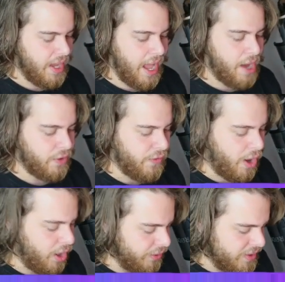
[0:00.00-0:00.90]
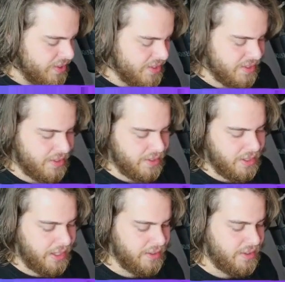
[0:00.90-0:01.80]
Out of all this,
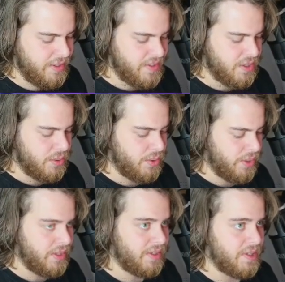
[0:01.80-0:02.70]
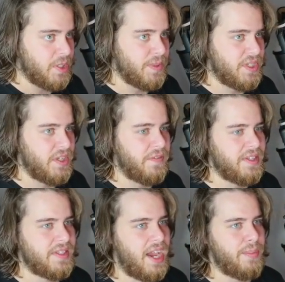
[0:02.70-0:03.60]
like these two in specific
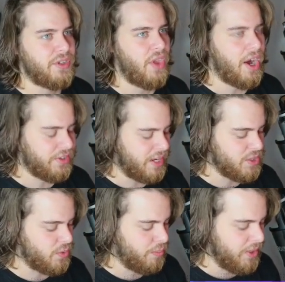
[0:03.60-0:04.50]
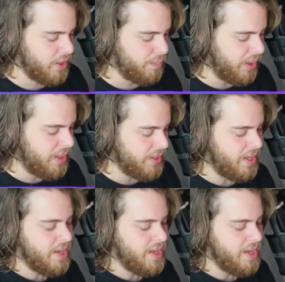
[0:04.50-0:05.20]
Cyber Dark decks were being played.